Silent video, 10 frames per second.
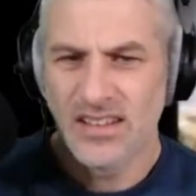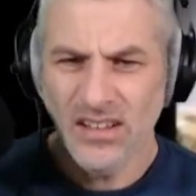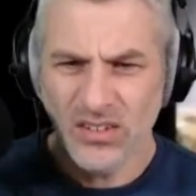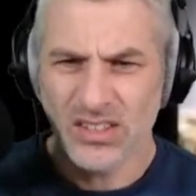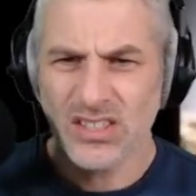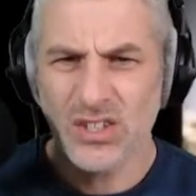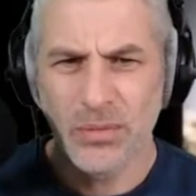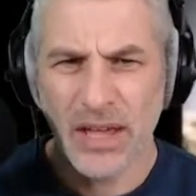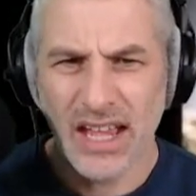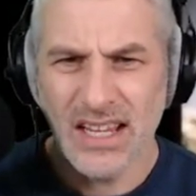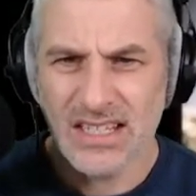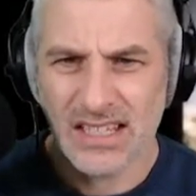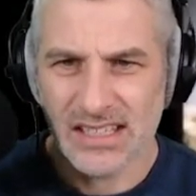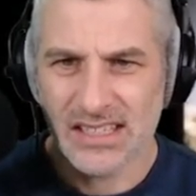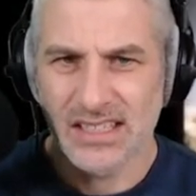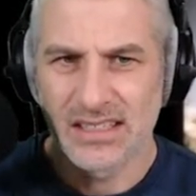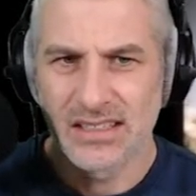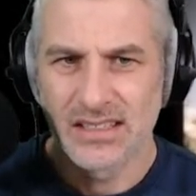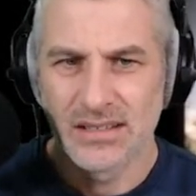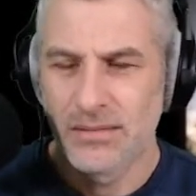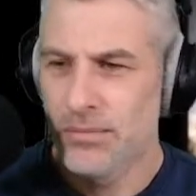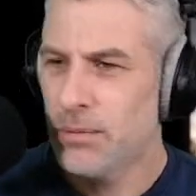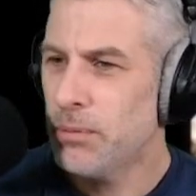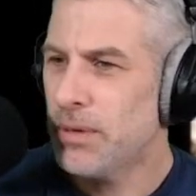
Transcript: Oh, it does look a bit 80s. Maybe